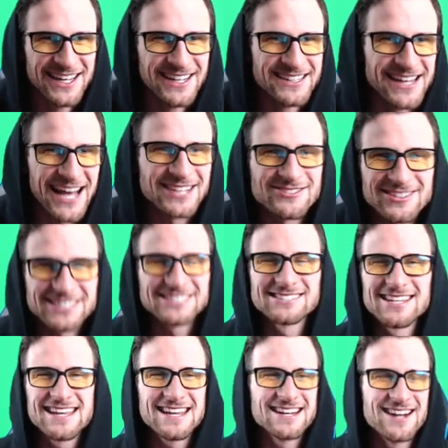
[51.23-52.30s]
That's what he's
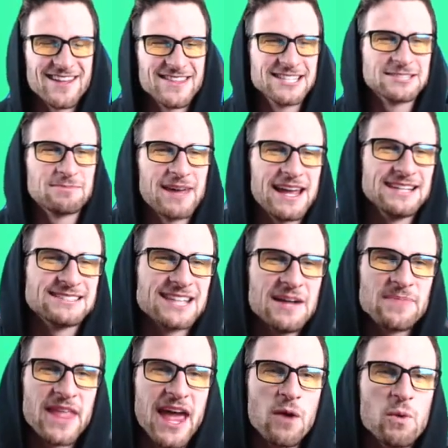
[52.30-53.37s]
thinking on this base.
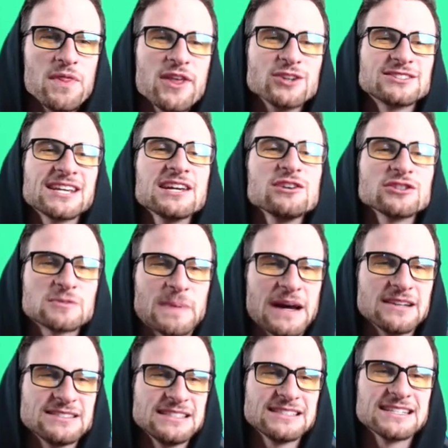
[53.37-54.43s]
And with those heal
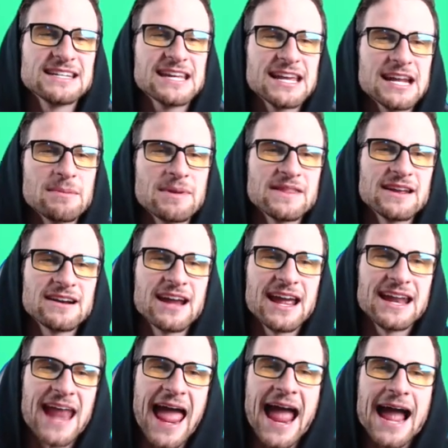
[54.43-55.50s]
spells, he's gonna get up in there
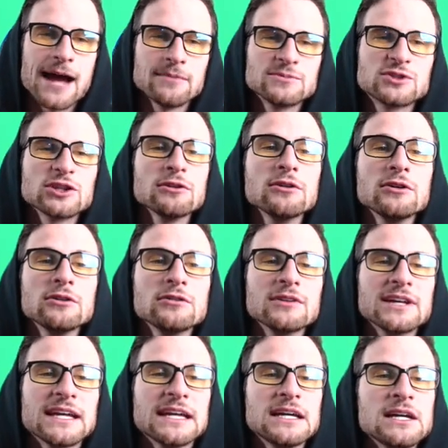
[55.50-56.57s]
and
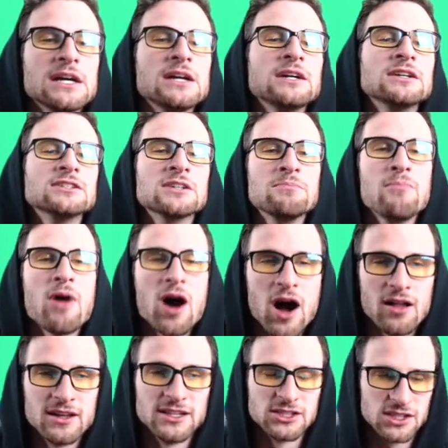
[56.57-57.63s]
absolutely
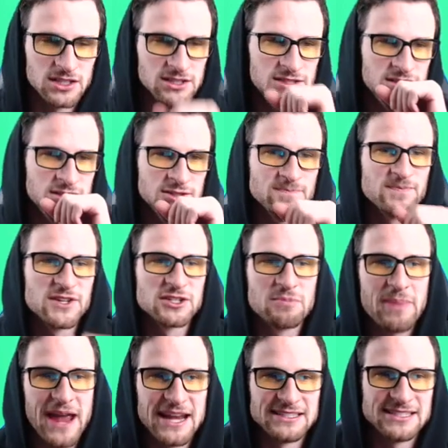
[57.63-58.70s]
demolish this
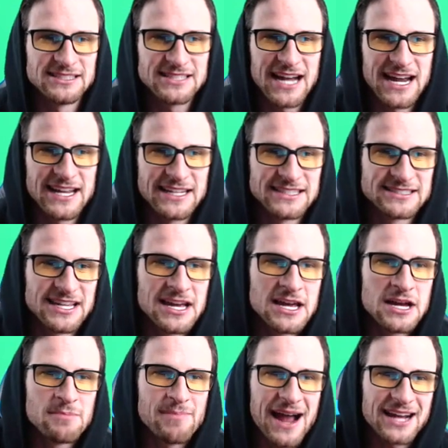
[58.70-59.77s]
base. He's got his
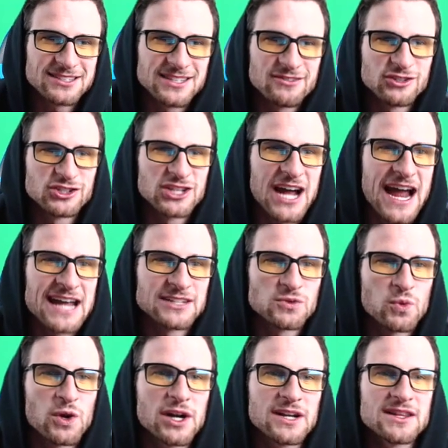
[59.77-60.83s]
max level giants
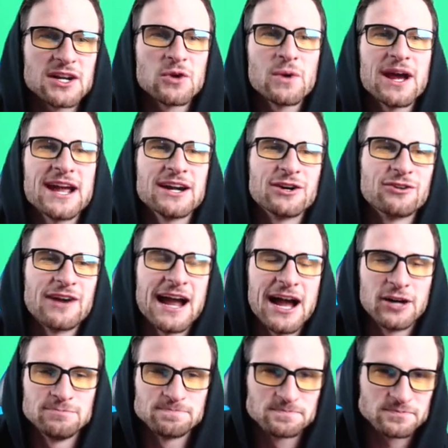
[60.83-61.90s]
working their way
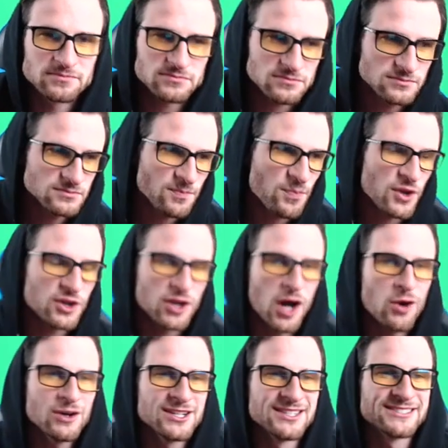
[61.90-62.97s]
around,
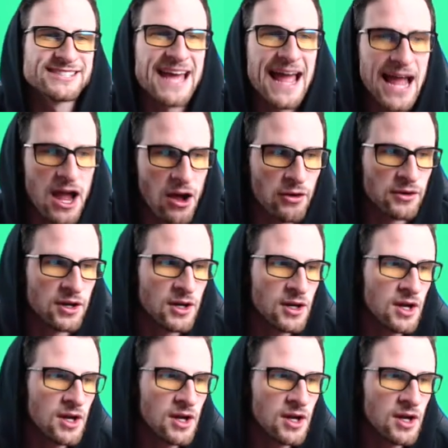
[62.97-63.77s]
going to town